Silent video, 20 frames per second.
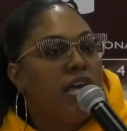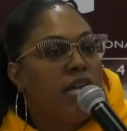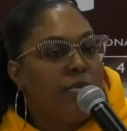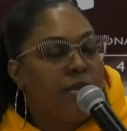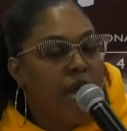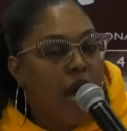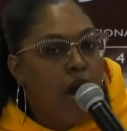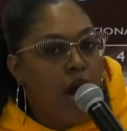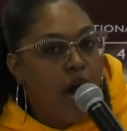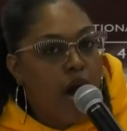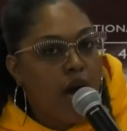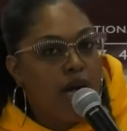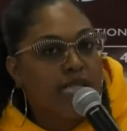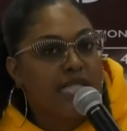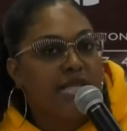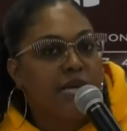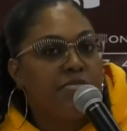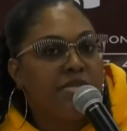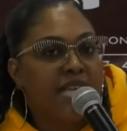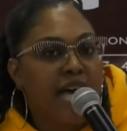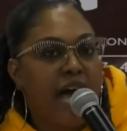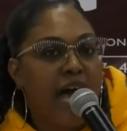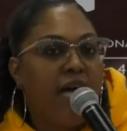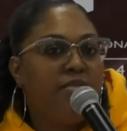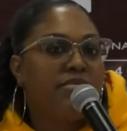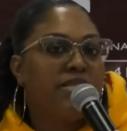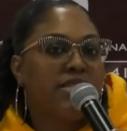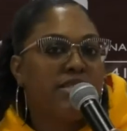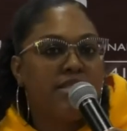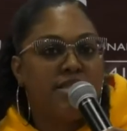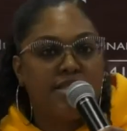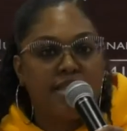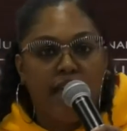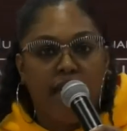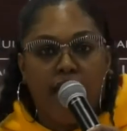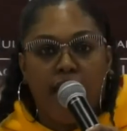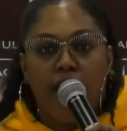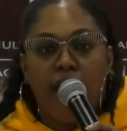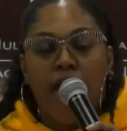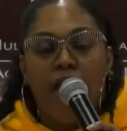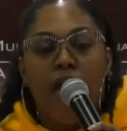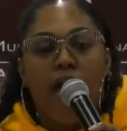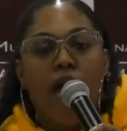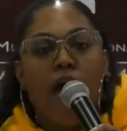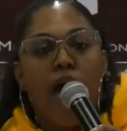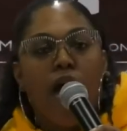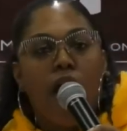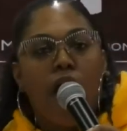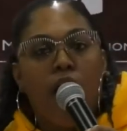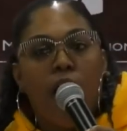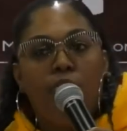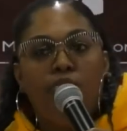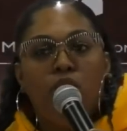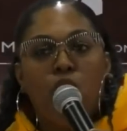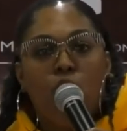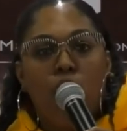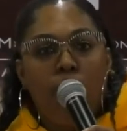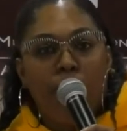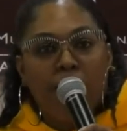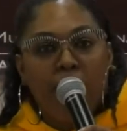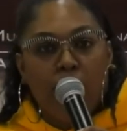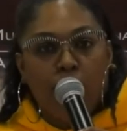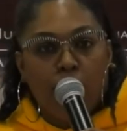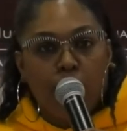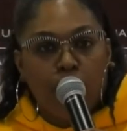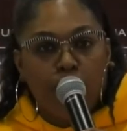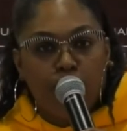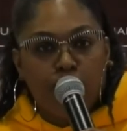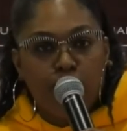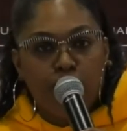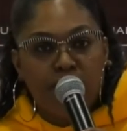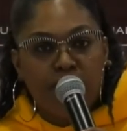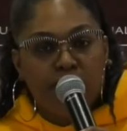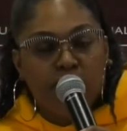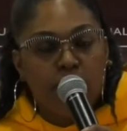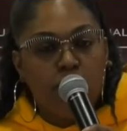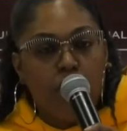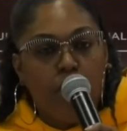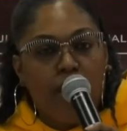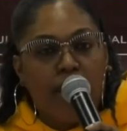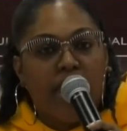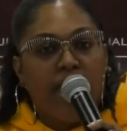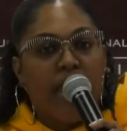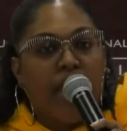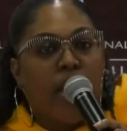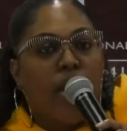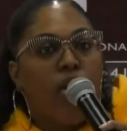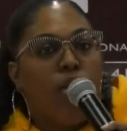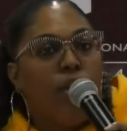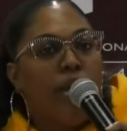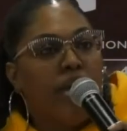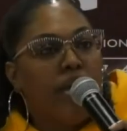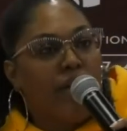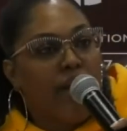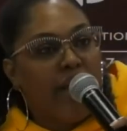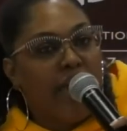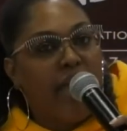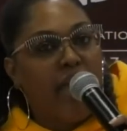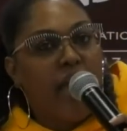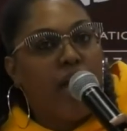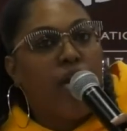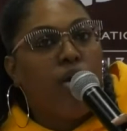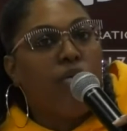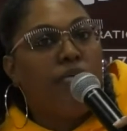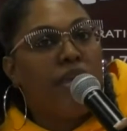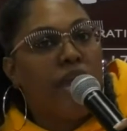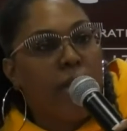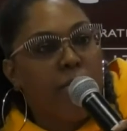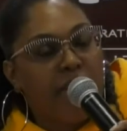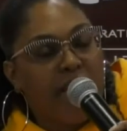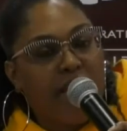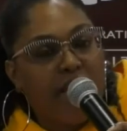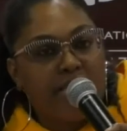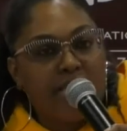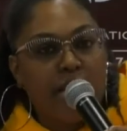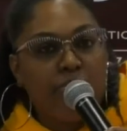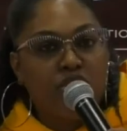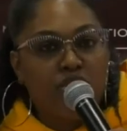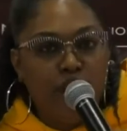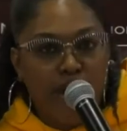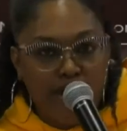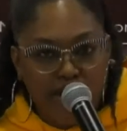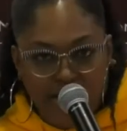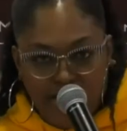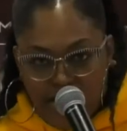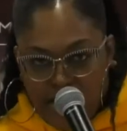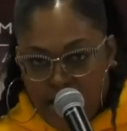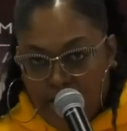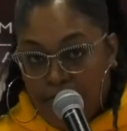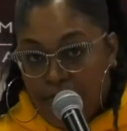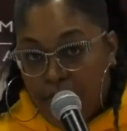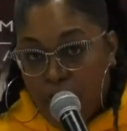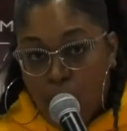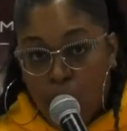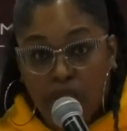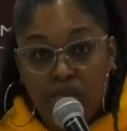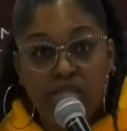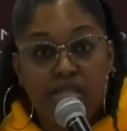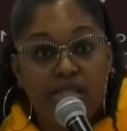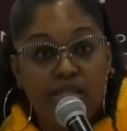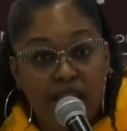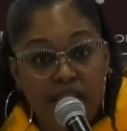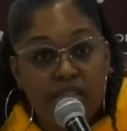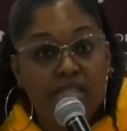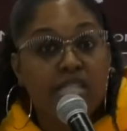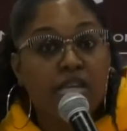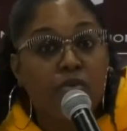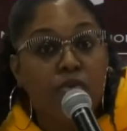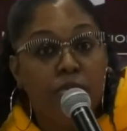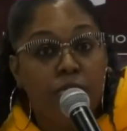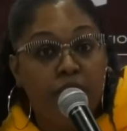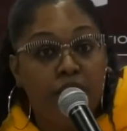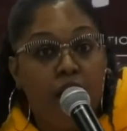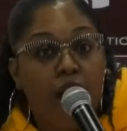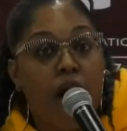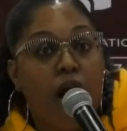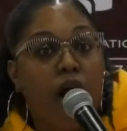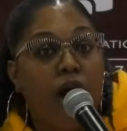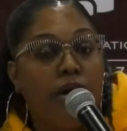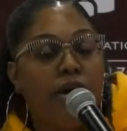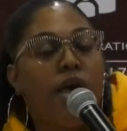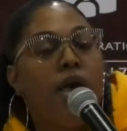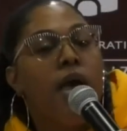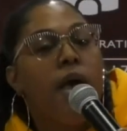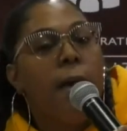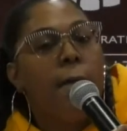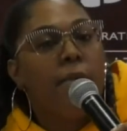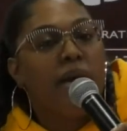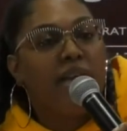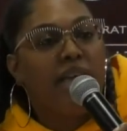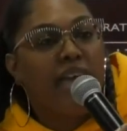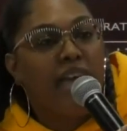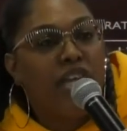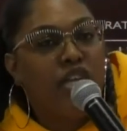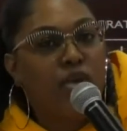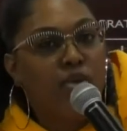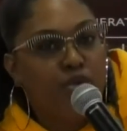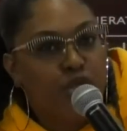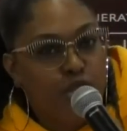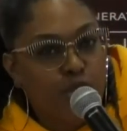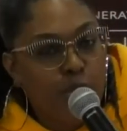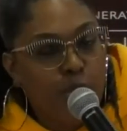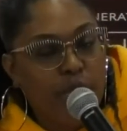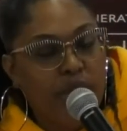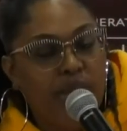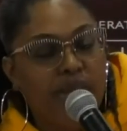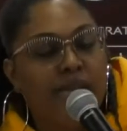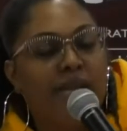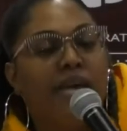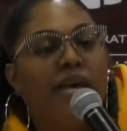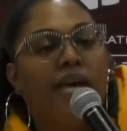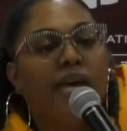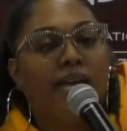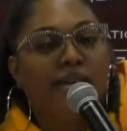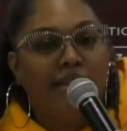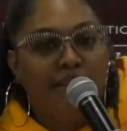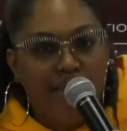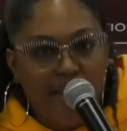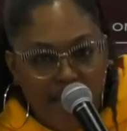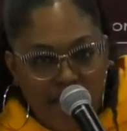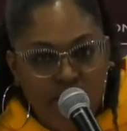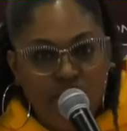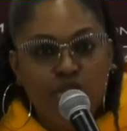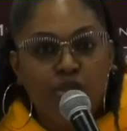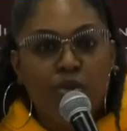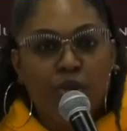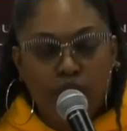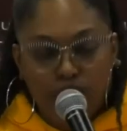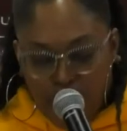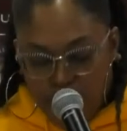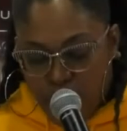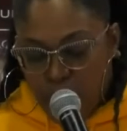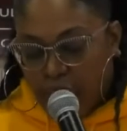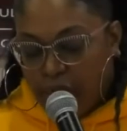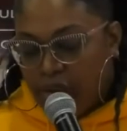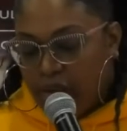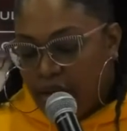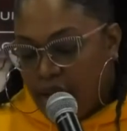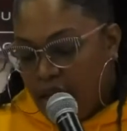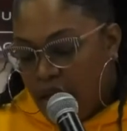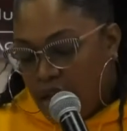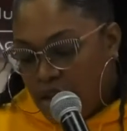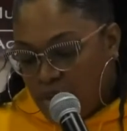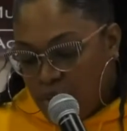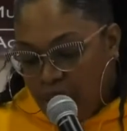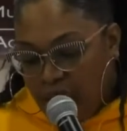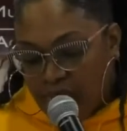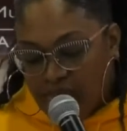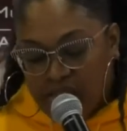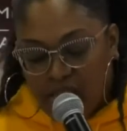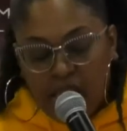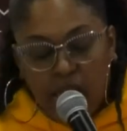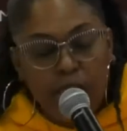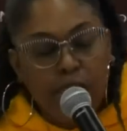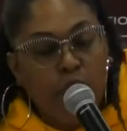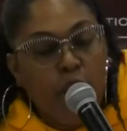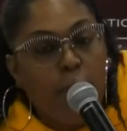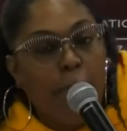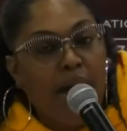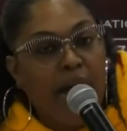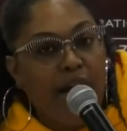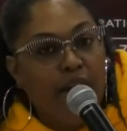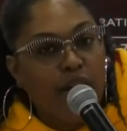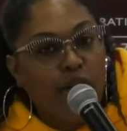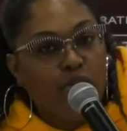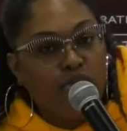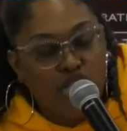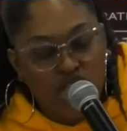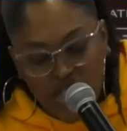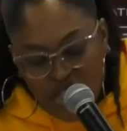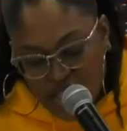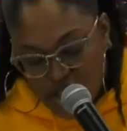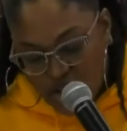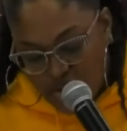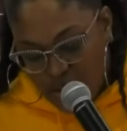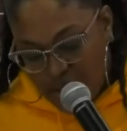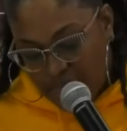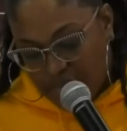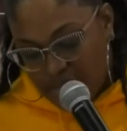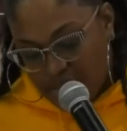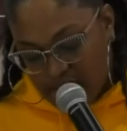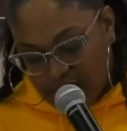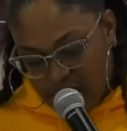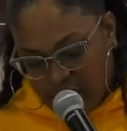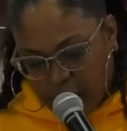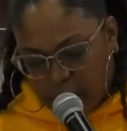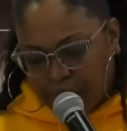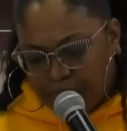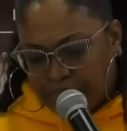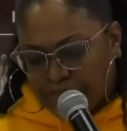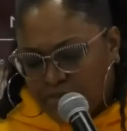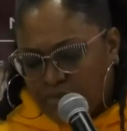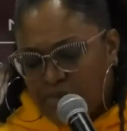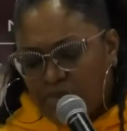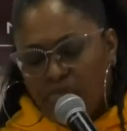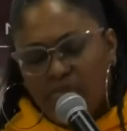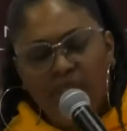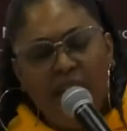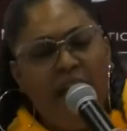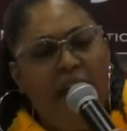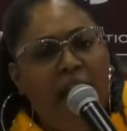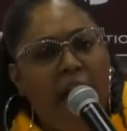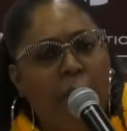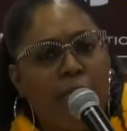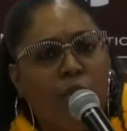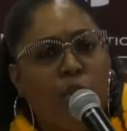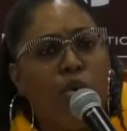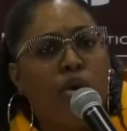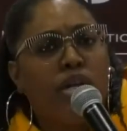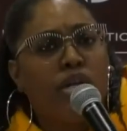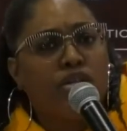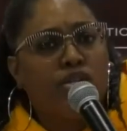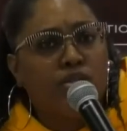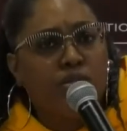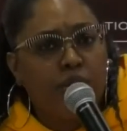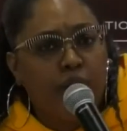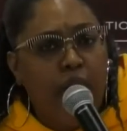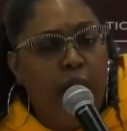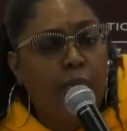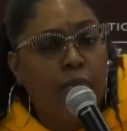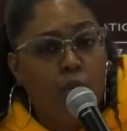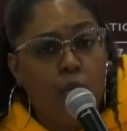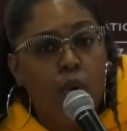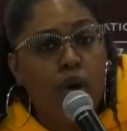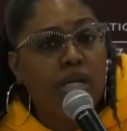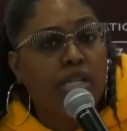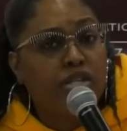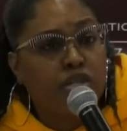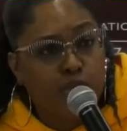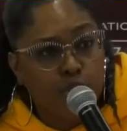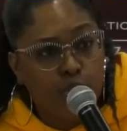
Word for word: It'll be hard sometimes to say, um, no, I'm not going to do this. No, I can't go here. I can't go there because I'm trying to stay focused. Yes, it would be hard, but can you do it? Yes, you can do it. You have to keep your mind on Jesus. You have to say, I'm going to do, I'm going